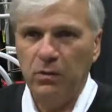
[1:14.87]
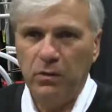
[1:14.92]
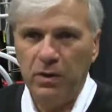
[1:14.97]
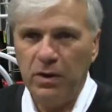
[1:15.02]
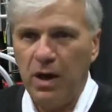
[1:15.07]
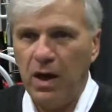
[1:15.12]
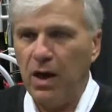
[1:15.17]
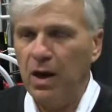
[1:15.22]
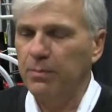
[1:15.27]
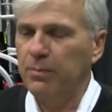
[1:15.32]
one
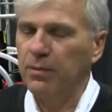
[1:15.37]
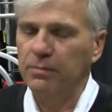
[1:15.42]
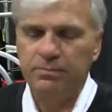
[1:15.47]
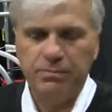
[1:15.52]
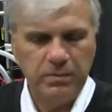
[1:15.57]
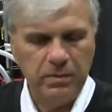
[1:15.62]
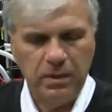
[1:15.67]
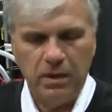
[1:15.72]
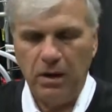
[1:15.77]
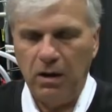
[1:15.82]
hopper,
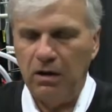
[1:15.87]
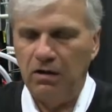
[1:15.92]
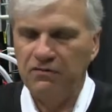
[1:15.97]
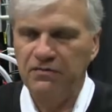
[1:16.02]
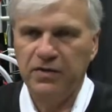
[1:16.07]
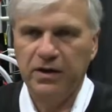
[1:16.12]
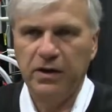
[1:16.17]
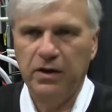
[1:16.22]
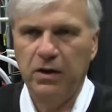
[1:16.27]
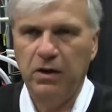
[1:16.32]
off
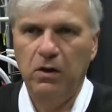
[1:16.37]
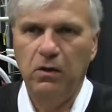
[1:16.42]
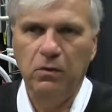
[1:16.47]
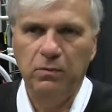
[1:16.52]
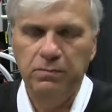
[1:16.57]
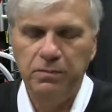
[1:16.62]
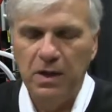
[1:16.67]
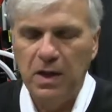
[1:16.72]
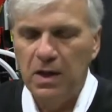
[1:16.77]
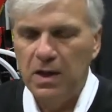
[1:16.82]
they go.
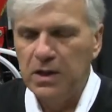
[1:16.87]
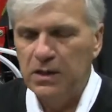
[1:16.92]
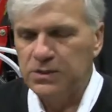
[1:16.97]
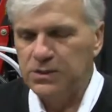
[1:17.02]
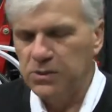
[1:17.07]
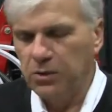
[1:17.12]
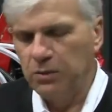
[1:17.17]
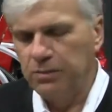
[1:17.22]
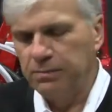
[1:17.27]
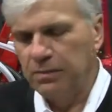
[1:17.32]

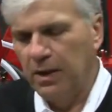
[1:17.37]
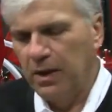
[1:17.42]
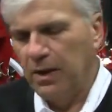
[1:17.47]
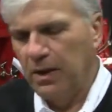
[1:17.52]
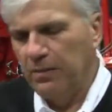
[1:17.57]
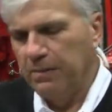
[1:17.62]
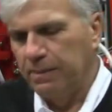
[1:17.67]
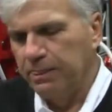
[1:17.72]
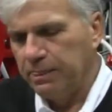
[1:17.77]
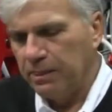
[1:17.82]
So
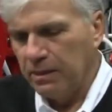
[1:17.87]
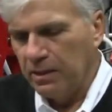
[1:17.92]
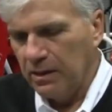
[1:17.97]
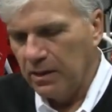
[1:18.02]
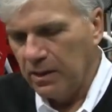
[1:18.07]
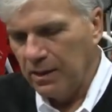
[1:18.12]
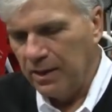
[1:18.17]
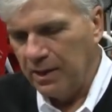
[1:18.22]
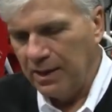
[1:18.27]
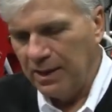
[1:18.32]

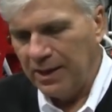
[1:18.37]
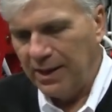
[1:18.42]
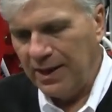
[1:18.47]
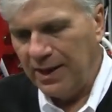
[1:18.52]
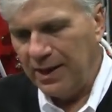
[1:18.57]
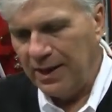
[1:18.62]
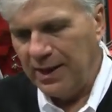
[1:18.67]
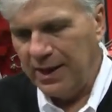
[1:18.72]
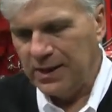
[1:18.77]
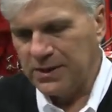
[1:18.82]

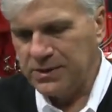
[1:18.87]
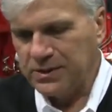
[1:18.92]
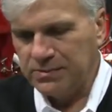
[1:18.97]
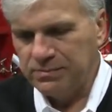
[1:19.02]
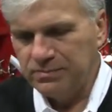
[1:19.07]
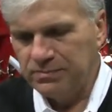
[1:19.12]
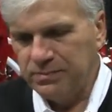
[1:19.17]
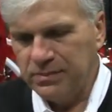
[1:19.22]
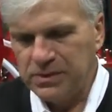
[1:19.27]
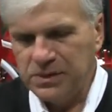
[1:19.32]
it's
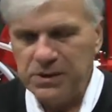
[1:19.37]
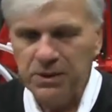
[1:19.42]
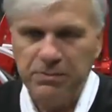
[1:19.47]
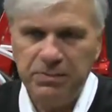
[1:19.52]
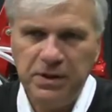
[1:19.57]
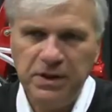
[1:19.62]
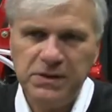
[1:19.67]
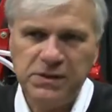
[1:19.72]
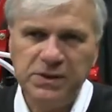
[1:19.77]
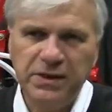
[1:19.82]

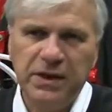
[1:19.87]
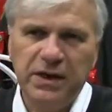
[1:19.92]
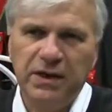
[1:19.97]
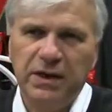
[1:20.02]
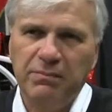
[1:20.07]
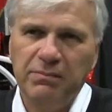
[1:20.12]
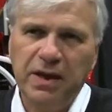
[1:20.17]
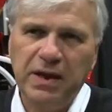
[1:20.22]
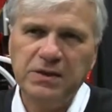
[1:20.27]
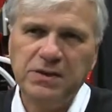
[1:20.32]
simplicity, and
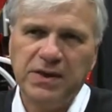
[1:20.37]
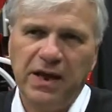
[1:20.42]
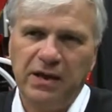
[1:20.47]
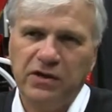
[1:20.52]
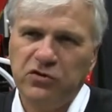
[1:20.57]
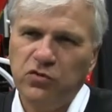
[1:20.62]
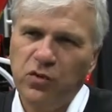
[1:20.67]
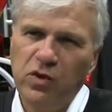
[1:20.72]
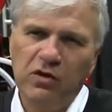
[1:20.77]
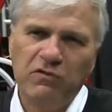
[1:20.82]
it makes
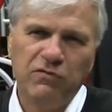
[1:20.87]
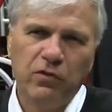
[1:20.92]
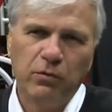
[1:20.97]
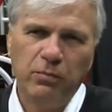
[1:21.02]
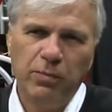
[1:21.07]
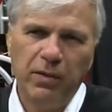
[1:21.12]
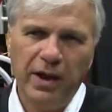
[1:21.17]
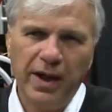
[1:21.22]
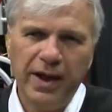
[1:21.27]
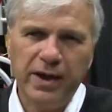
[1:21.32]
that 12-row
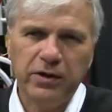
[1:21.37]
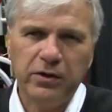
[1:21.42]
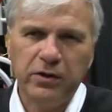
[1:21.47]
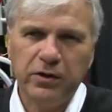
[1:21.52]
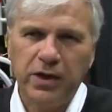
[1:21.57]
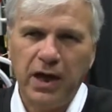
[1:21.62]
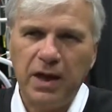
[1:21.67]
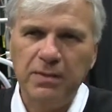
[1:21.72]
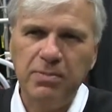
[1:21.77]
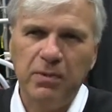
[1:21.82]
planter
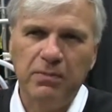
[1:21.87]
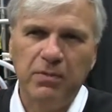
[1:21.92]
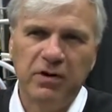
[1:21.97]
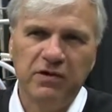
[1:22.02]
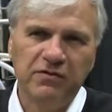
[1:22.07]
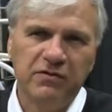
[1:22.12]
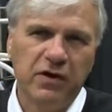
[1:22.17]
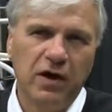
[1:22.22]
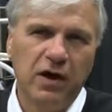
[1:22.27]
capable of